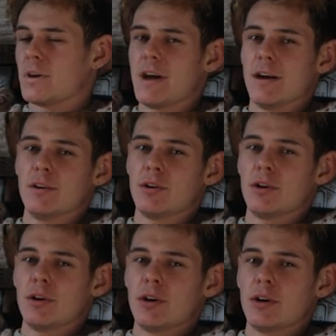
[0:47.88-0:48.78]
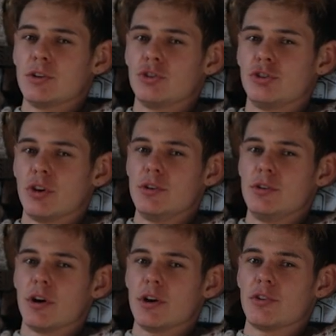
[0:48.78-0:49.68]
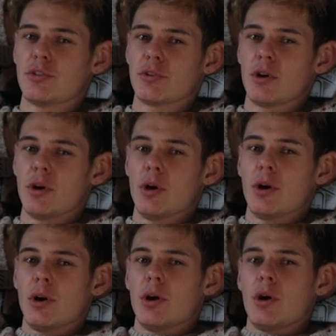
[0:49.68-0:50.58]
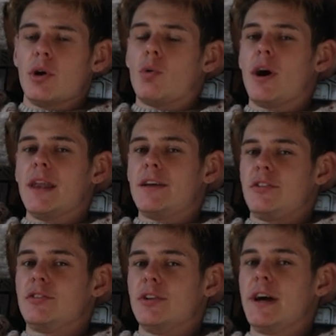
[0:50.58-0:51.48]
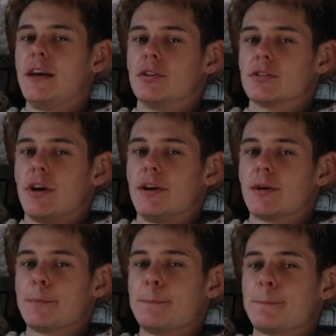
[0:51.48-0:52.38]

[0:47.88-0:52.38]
yeah, just show you guys what a lazy Sunday looks like.